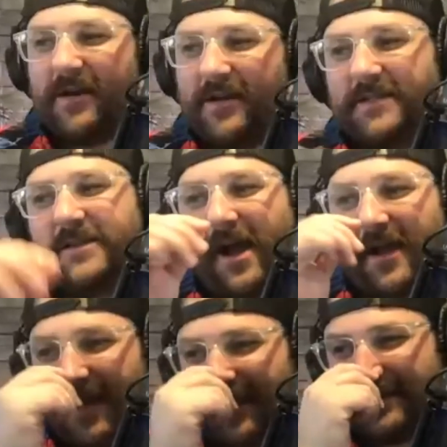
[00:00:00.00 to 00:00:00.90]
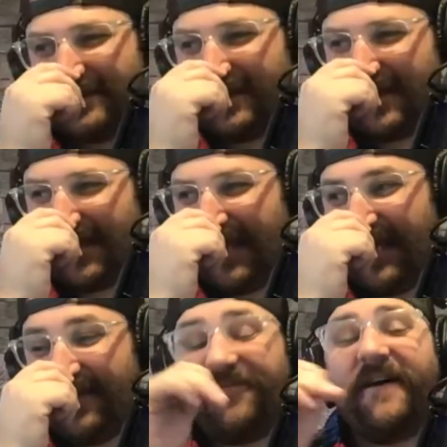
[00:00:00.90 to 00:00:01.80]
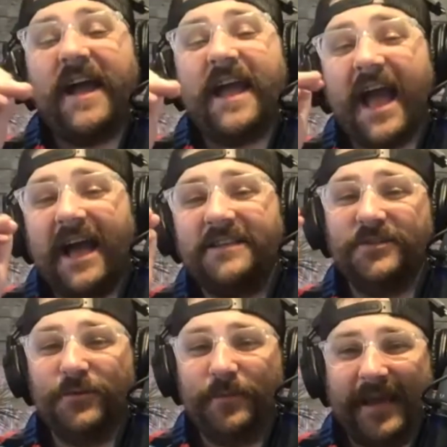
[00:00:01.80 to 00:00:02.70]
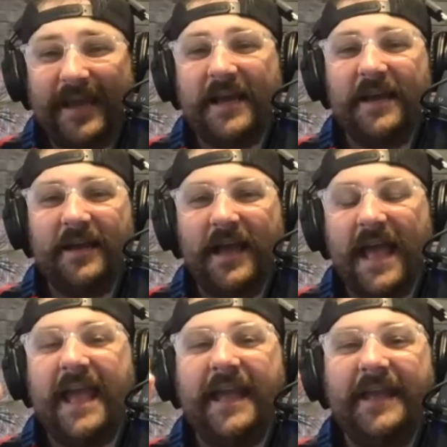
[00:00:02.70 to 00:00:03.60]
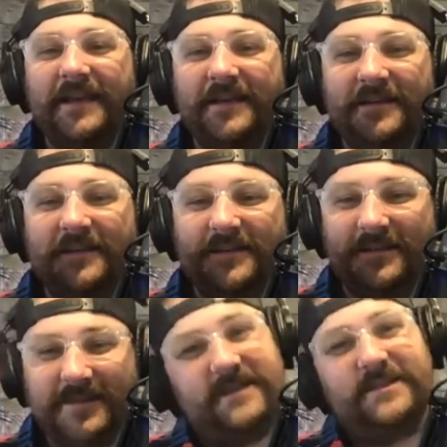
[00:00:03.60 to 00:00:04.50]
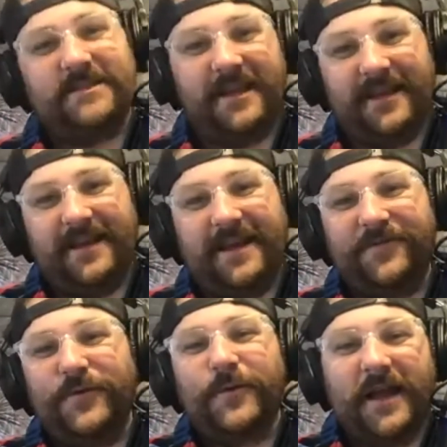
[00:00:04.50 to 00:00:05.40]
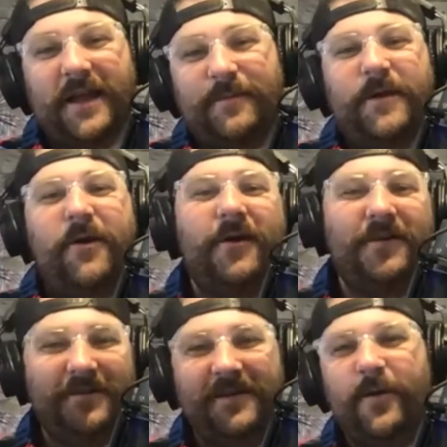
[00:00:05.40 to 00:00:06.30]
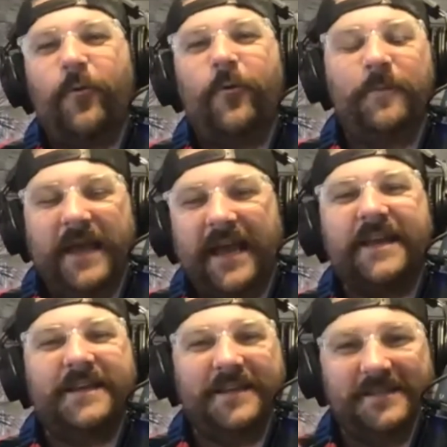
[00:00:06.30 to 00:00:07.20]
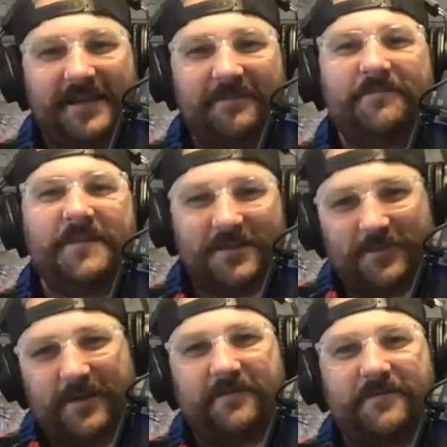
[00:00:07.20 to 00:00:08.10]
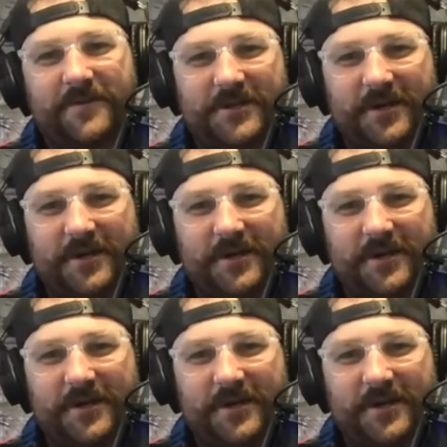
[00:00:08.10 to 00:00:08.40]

StockX, if I had to pick a Yeezy, if you were like Bjorn, well, pick a Yeezy, this one for sure.